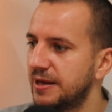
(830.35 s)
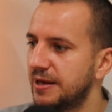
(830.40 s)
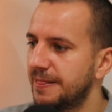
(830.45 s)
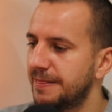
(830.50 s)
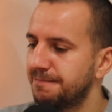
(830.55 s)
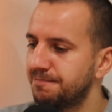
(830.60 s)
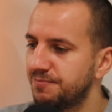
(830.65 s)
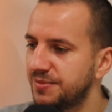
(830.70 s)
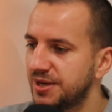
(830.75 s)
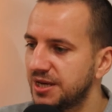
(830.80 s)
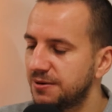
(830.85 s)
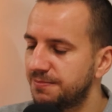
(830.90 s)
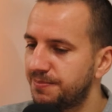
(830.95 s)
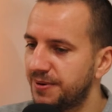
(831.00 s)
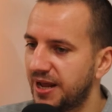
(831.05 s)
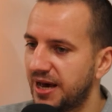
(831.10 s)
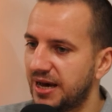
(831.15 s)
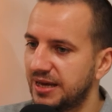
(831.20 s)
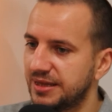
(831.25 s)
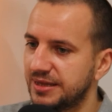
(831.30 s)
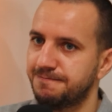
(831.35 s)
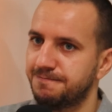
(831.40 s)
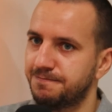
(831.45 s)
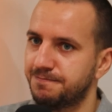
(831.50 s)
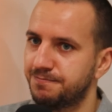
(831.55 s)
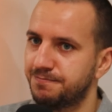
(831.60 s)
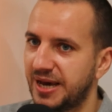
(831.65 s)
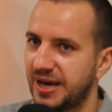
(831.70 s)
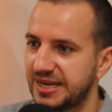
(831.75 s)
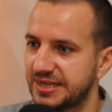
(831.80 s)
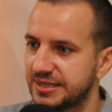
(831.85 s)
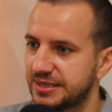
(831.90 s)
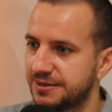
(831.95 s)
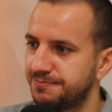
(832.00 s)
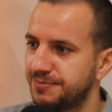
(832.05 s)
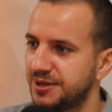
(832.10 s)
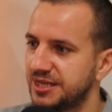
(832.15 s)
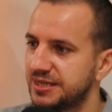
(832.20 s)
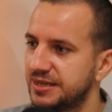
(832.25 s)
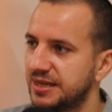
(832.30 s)
meal plan based
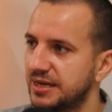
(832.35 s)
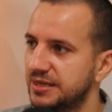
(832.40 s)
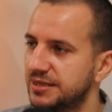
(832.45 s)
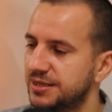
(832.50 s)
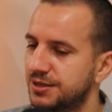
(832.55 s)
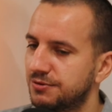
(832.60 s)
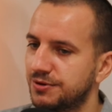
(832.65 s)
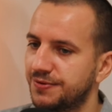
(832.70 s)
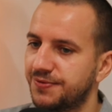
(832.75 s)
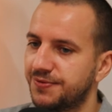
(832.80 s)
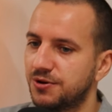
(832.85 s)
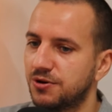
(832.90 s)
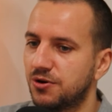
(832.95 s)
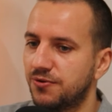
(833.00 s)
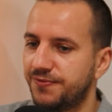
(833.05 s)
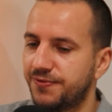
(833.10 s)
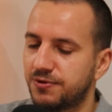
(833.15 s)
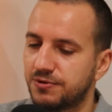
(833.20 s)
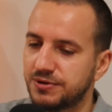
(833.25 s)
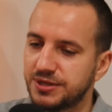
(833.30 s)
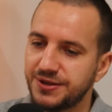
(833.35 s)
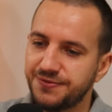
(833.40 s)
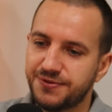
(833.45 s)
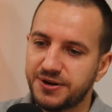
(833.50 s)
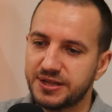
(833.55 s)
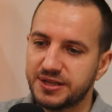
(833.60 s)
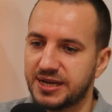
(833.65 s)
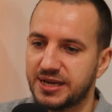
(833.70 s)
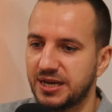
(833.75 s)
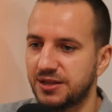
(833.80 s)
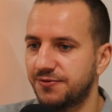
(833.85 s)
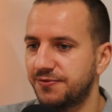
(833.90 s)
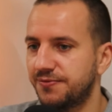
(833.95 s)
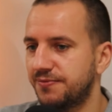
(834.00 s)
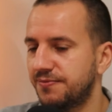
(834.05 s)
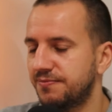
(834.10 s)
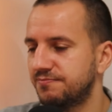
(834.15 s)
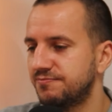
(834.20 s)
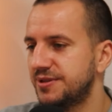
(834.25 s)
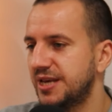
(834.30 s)
business, so if you offer different kind of
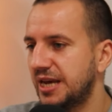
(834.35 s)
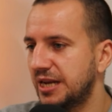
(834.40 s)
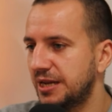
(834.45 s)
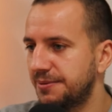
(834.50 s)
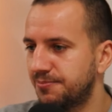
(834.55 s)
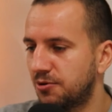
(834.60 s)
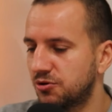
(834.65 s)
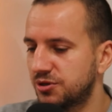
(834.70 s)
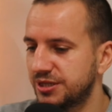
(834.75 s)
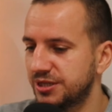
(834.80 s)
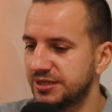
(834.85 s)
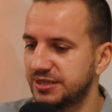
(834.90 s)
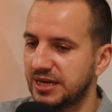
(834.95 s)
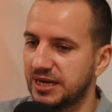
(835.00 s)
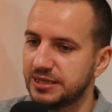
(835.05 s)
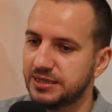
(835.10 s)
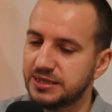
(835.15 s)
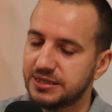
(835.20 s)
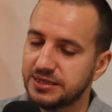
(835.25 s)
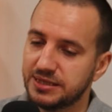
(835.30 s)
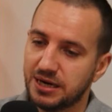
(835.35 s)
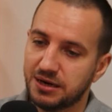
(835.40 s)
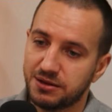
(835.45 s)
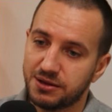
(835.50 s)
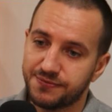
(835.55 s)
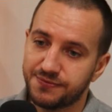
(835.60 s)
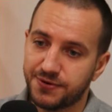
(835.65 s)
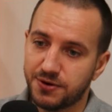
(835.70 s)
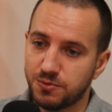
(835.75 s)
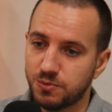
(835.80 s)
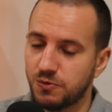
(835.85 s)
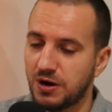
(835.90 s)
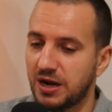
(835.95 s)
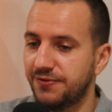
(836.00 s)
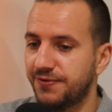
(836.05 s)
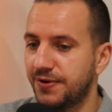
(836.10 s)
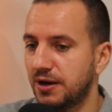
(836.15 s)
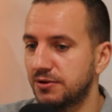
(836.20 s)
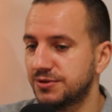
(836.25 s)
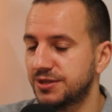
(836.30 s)
daily portion sizes starting from
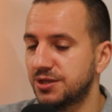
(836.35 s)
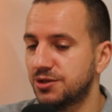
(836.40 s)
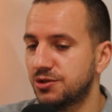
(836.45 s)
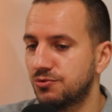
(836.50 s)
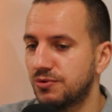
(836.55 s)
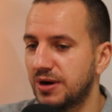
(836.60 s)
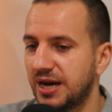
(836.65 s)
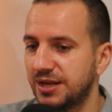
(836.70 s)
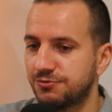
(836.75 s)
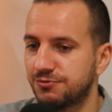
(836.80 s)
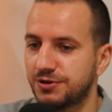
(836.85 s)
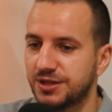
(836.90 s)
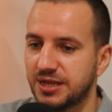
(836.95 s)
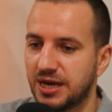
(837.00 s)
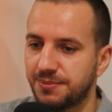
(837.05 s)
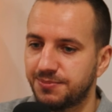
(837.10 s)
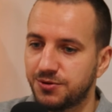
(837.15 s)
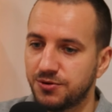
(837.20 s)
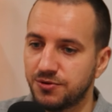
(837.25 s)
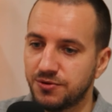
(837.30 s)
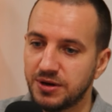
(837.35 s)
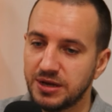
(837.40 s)
1,200 up to,